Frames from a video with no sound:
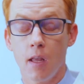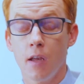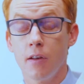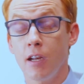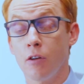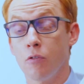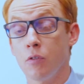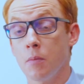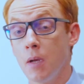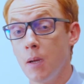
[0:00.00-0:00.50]

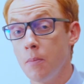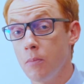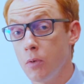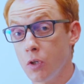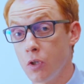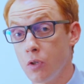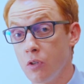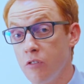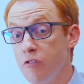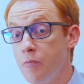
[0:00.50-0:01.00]
Now remember,
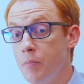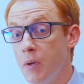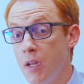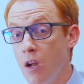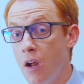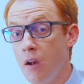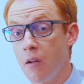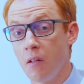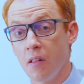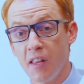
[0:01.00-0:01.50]
you've been
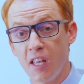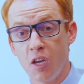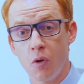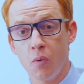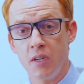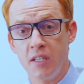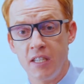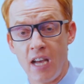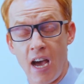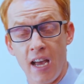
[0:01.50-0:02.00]
on a
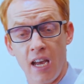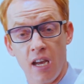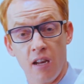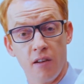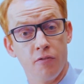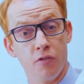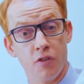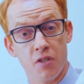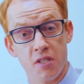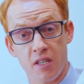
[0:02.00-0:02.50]
liquid
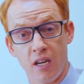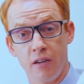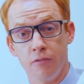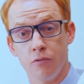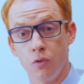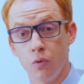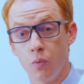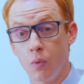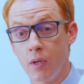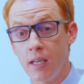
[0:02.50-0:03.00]
diet for
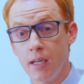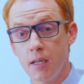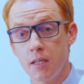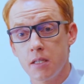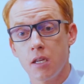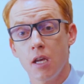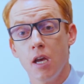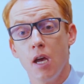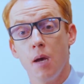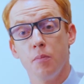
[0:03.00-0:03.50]
several
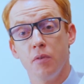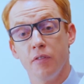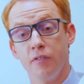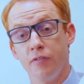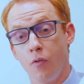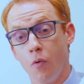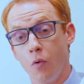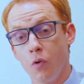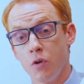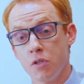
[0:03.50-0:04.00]
weeks
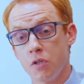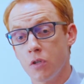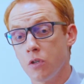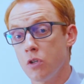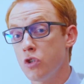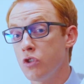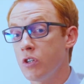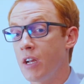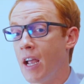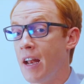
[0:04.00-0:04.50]
before
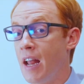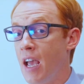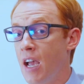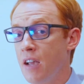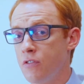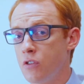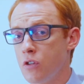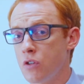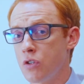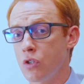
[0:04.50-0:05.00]
surgery and
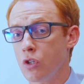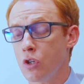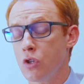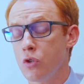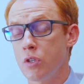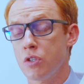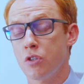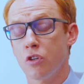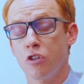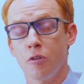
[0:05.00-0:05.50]
after
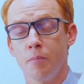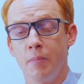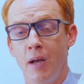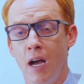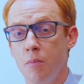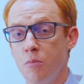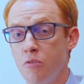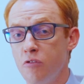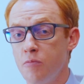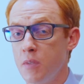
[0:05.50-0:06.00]
surgery, so your
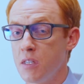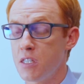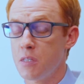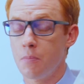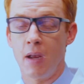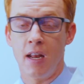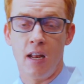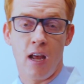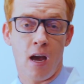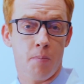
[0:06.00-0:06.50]
bowel movements
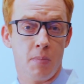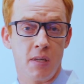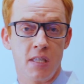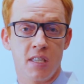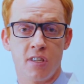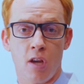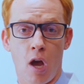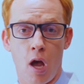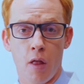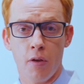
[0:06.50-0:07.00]
may not be
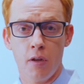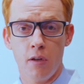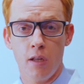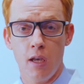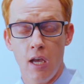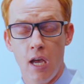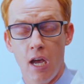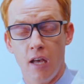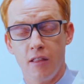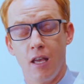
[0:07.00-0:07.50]
solid,
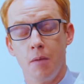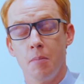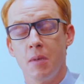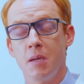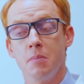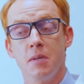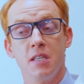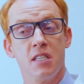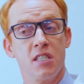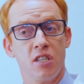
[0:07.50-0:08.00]
they may
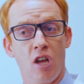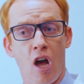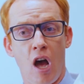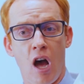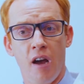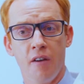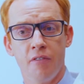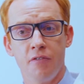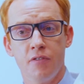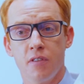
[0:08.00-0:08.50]
be
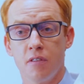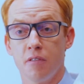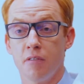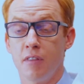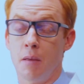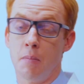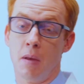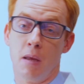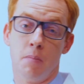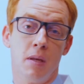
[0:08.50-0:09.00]
soft,
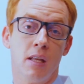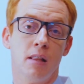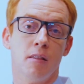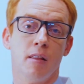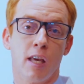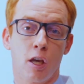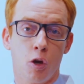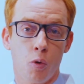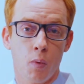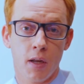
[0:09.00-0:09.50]
they may be
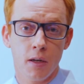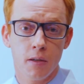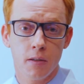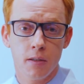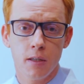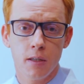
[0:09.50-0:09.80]
liquid.